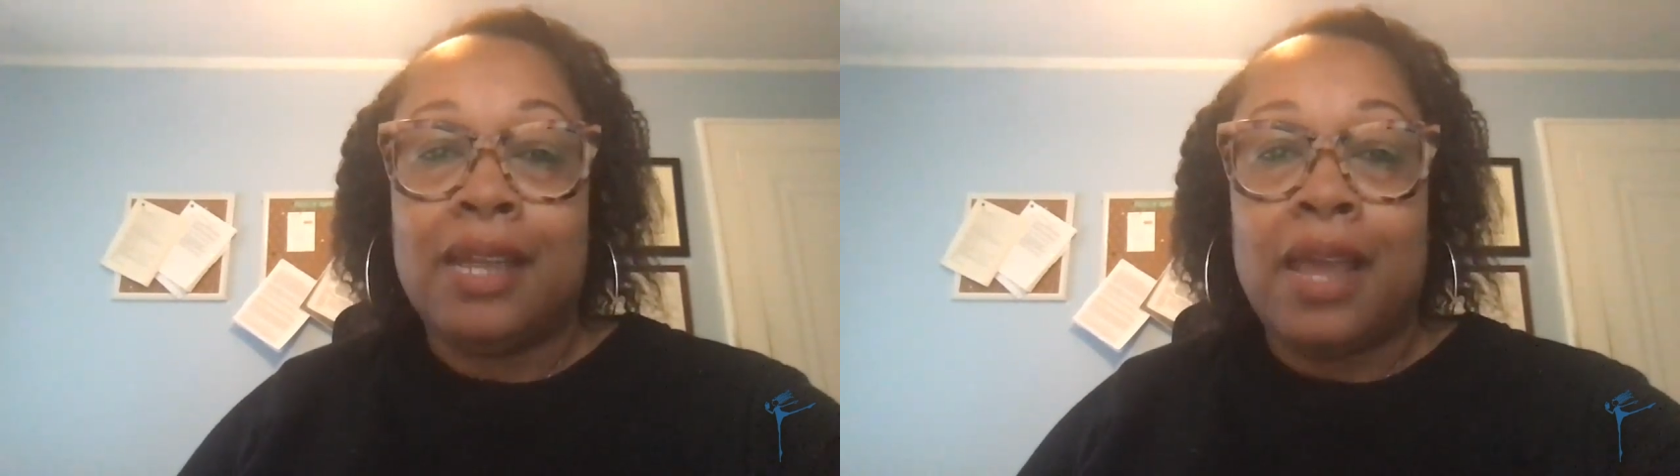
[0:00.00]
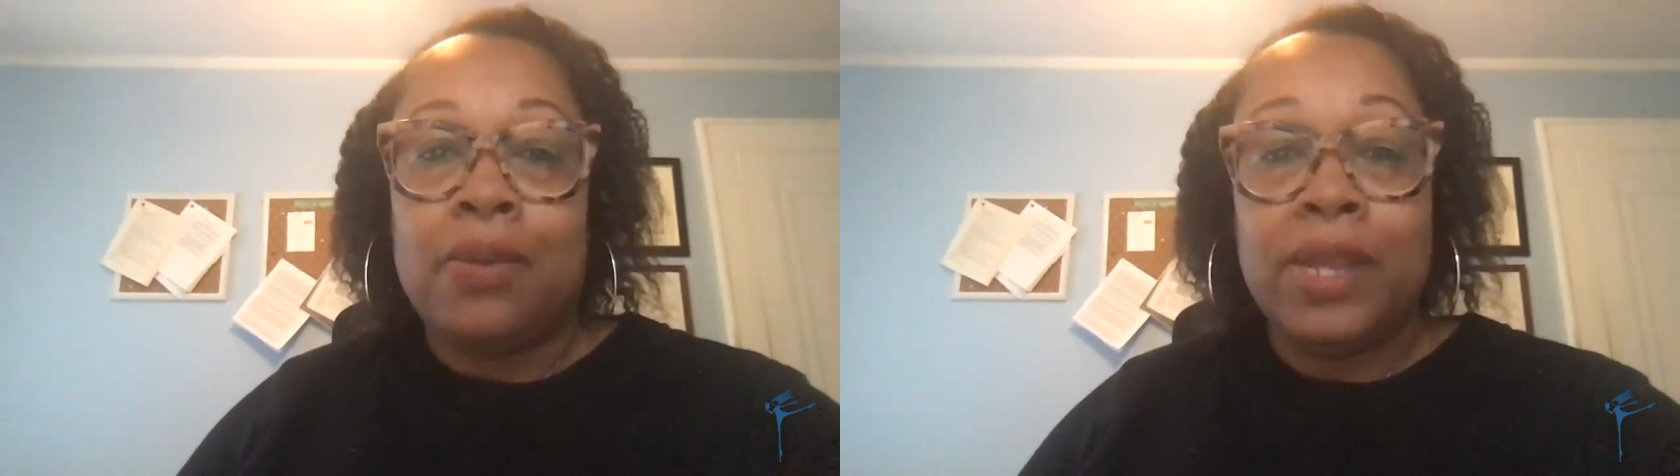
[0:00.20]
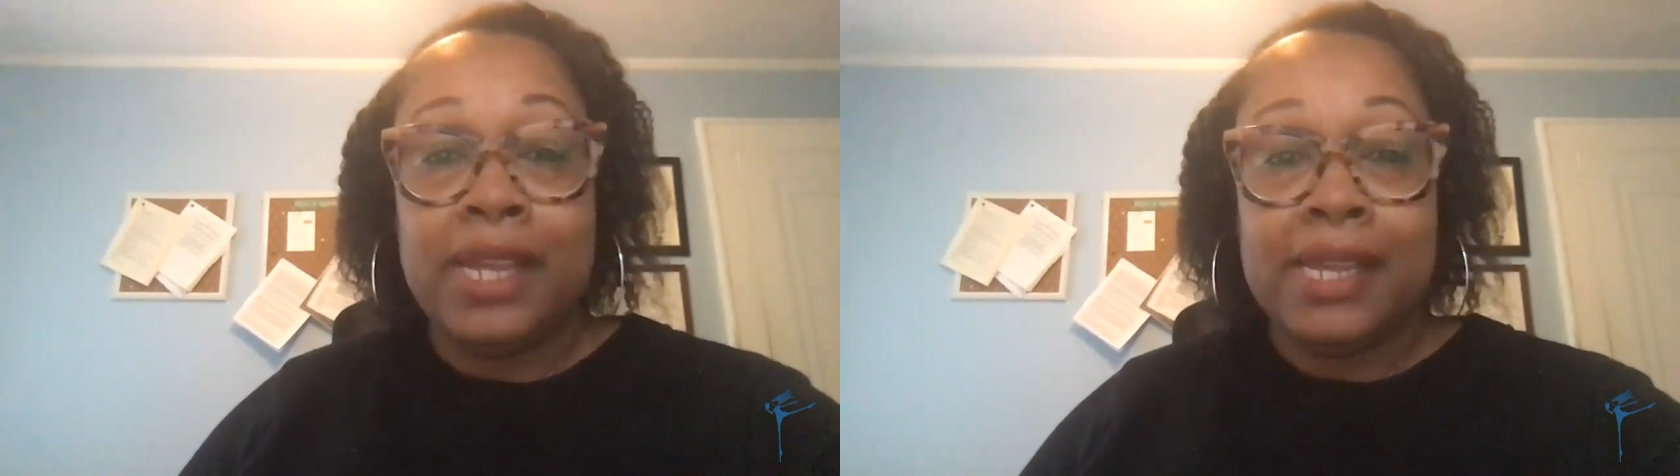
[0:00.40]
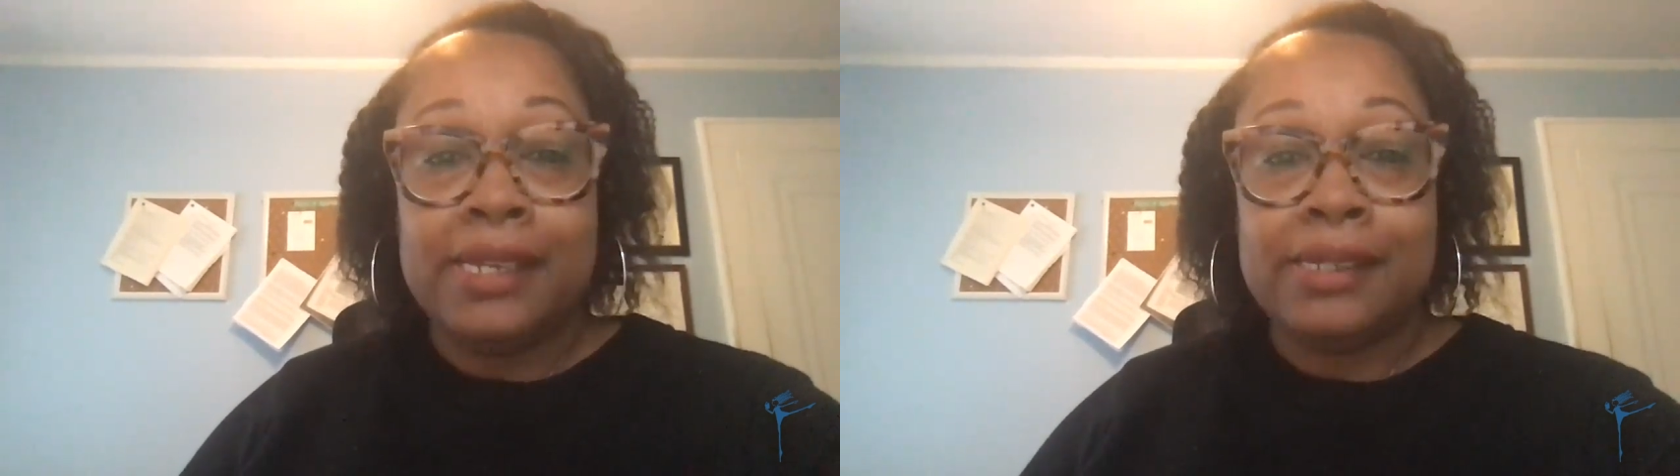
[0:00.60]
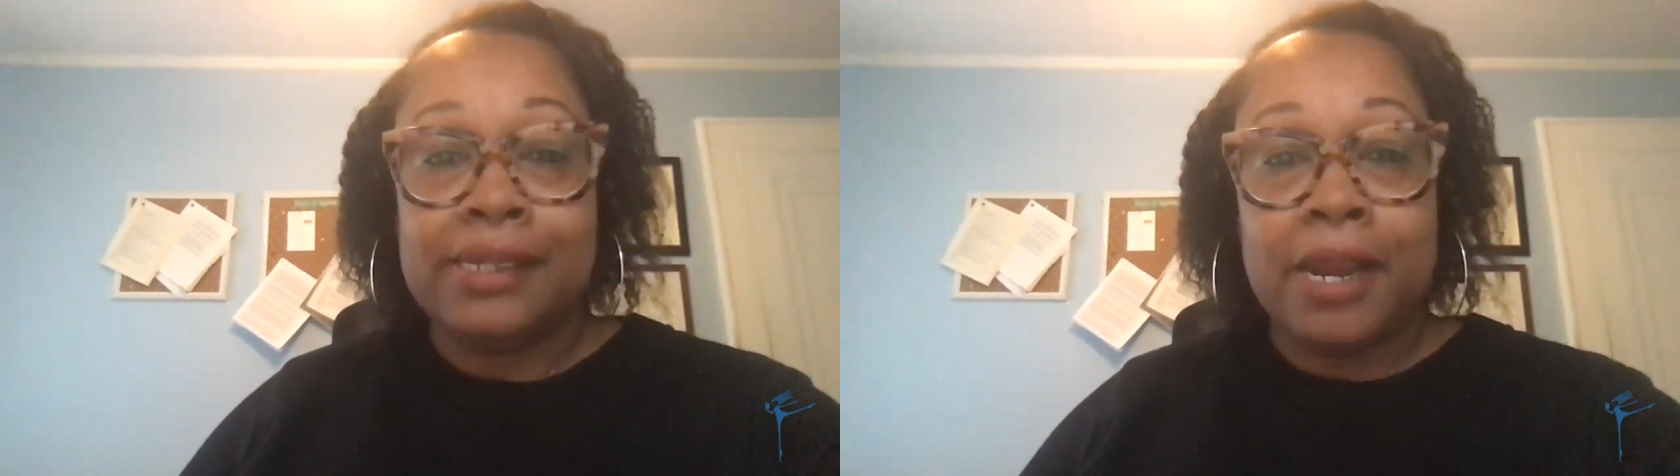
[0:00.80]
And we
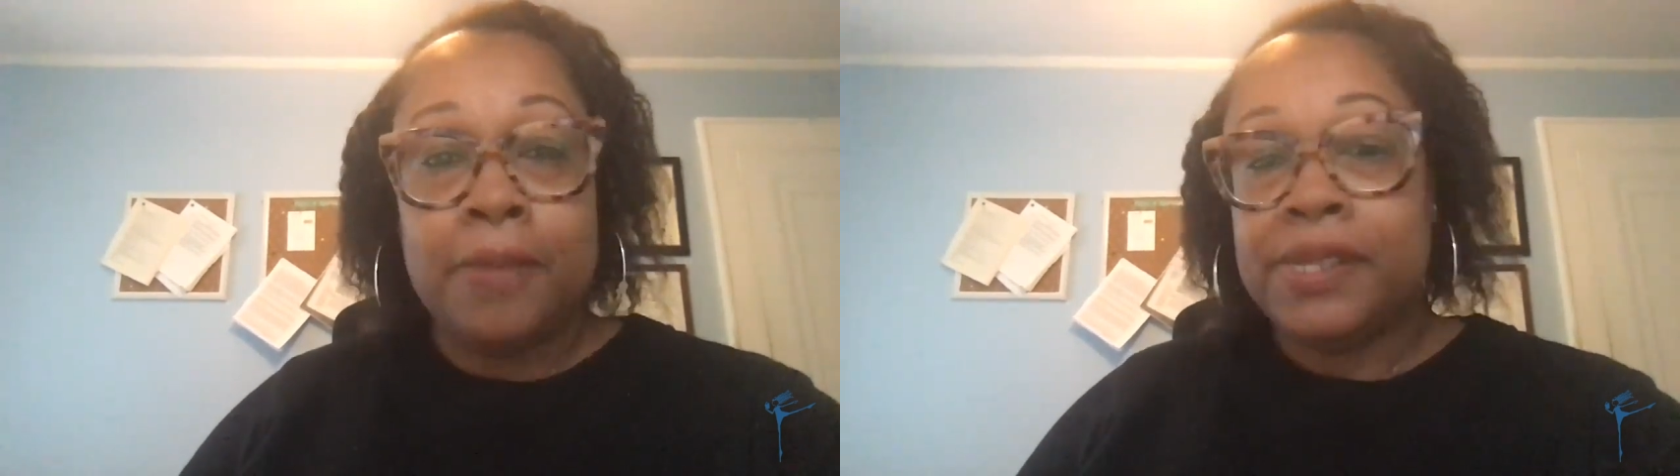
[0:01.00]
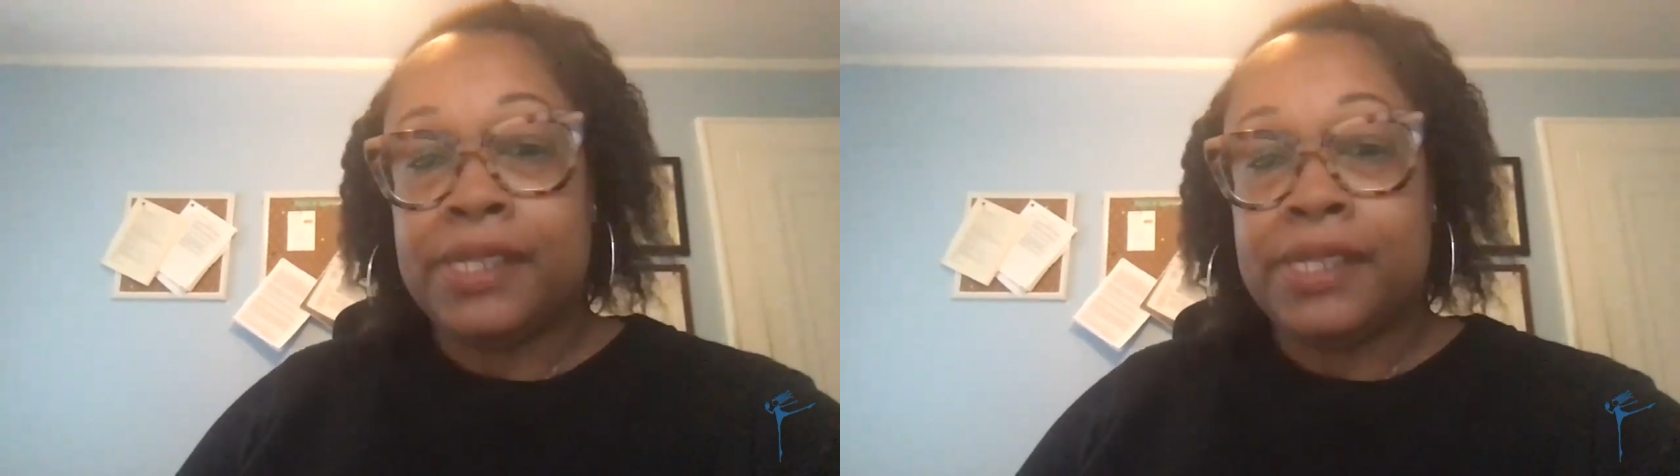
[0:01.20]
can set up a